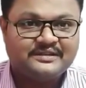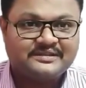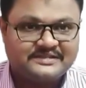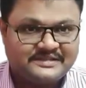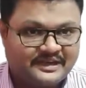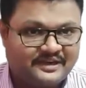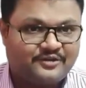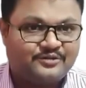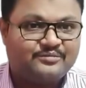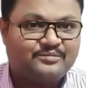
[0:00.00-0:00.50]

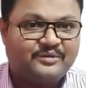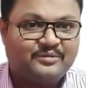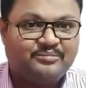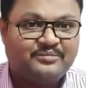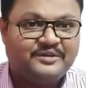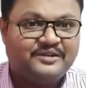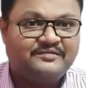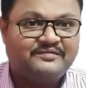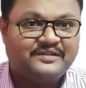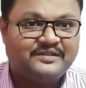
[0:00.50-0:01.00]
Check out my
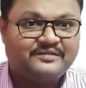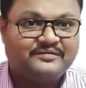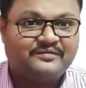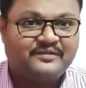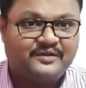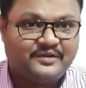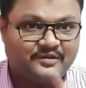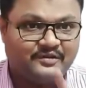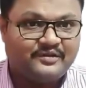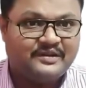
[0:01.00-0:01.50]
previous
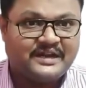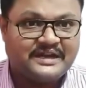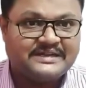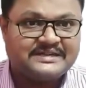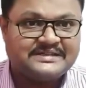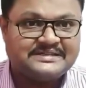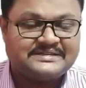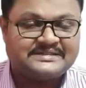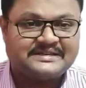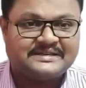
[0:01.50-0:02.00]
video, you'll
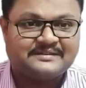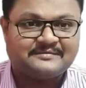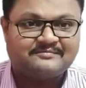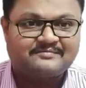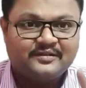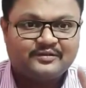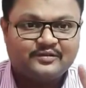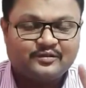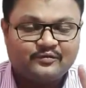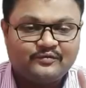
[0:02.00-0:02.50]
understand.
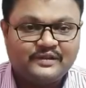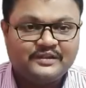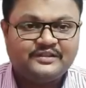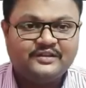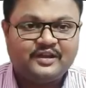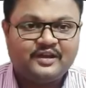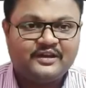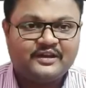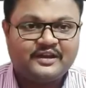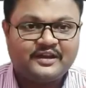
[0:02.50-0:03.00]
So when
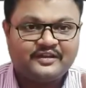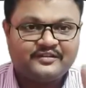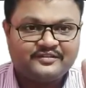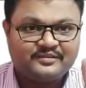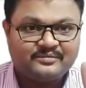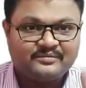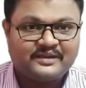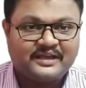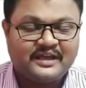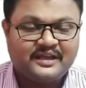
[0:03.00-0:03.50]
the
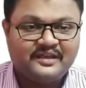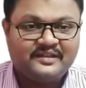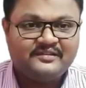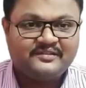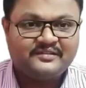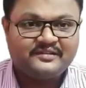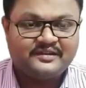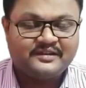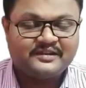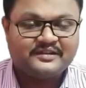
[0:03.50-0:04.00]
organism
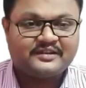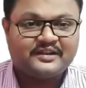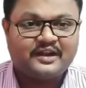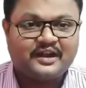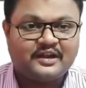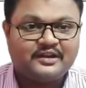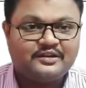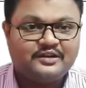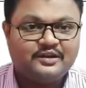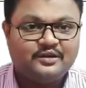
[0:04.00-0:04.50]
dies, it
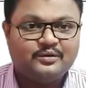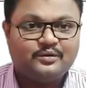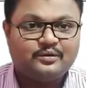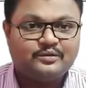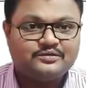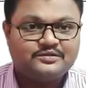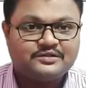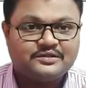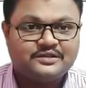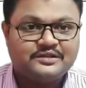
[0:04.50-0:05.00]

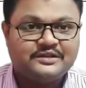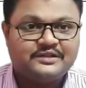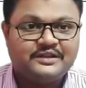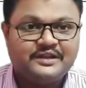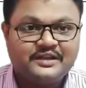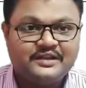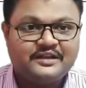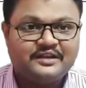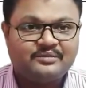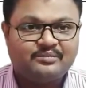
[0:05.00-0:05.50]
undergoes the
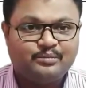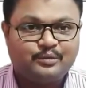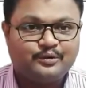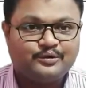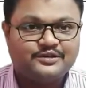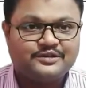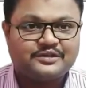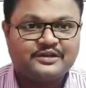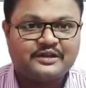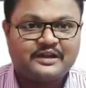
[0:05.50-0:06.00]

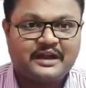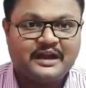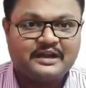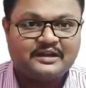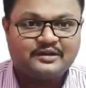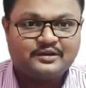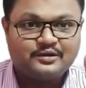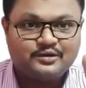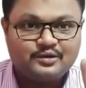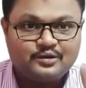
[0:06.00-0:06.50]
decomposition,
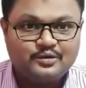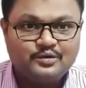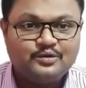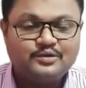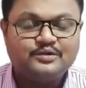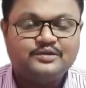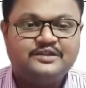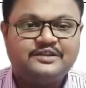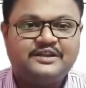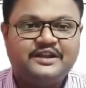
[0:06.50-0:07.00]
and to
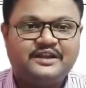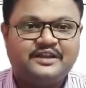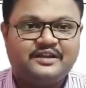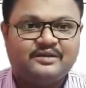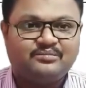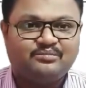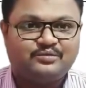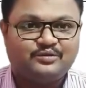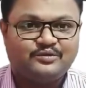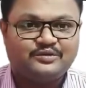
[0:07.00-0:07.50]
do the
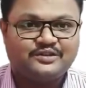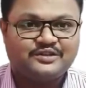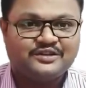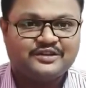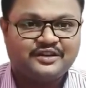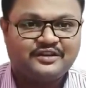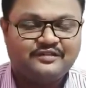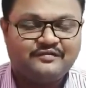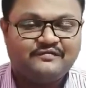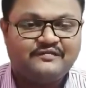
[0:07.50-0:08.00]

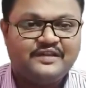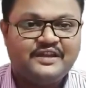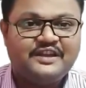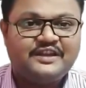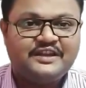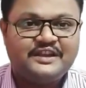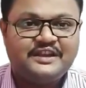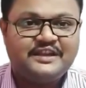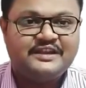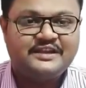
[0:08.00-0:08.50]
decomposition,
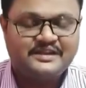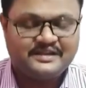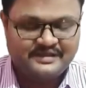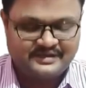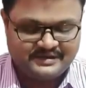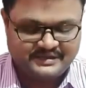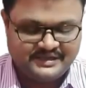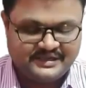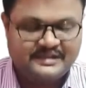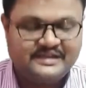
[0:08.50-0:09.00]
we need
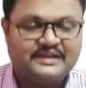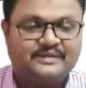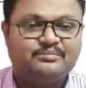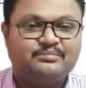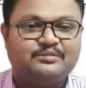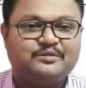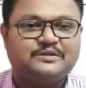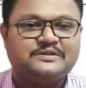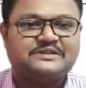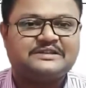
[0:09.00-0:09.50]

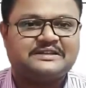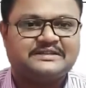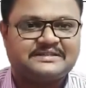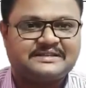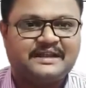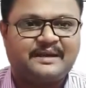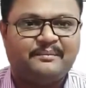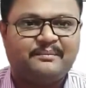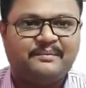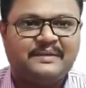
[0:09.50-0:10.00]

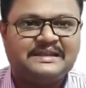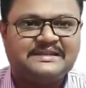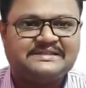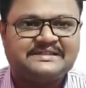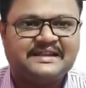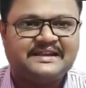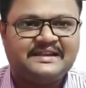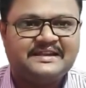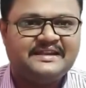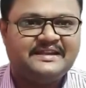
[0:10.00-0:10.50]
decomposers
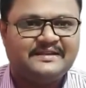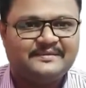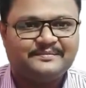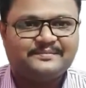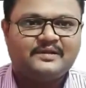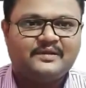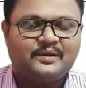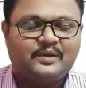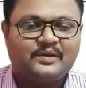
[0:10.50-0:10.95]
compulsorily.